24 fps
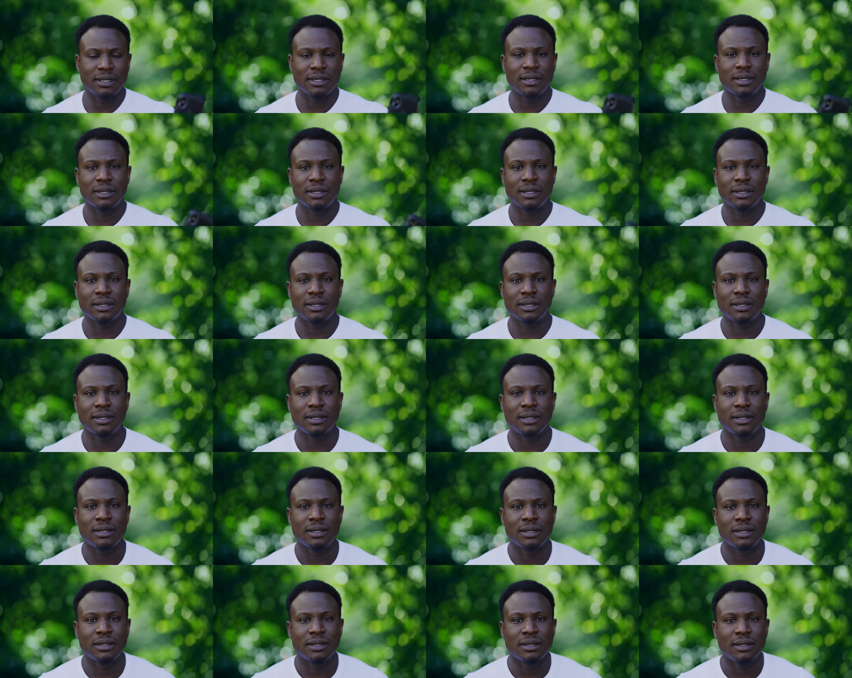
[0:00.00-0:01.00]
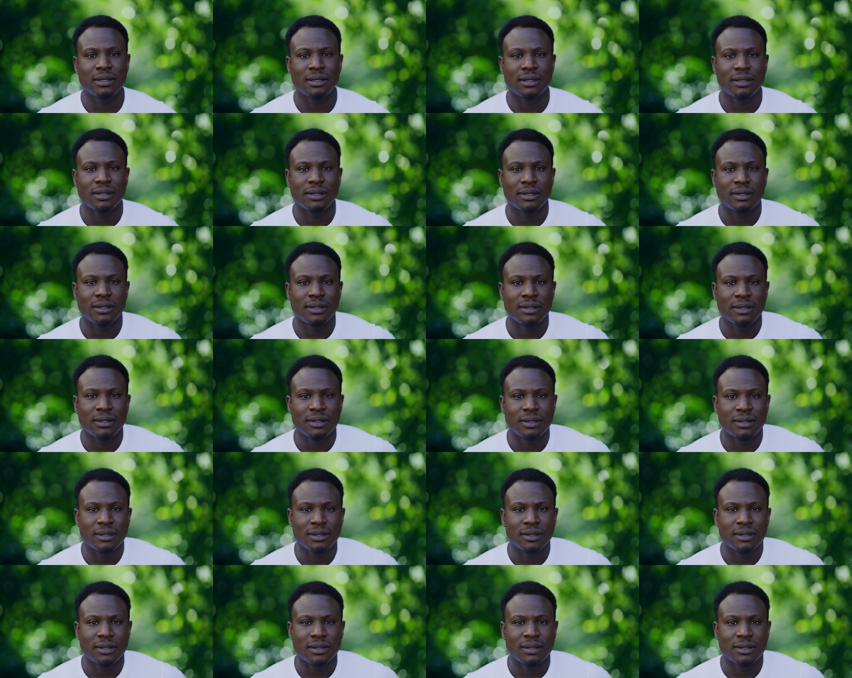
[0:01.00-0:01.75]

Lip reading: Nothing is said.